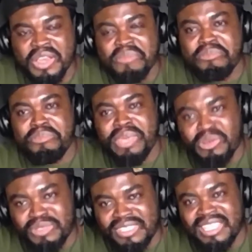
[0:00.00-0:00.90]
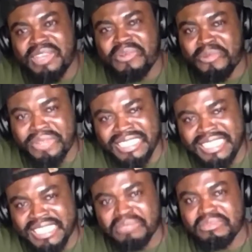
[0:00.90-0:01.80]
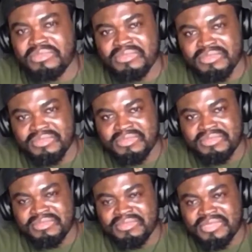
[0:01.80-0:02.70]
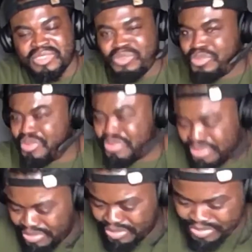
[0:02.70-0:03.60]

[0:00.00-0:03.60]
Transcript: music rhythm. Oof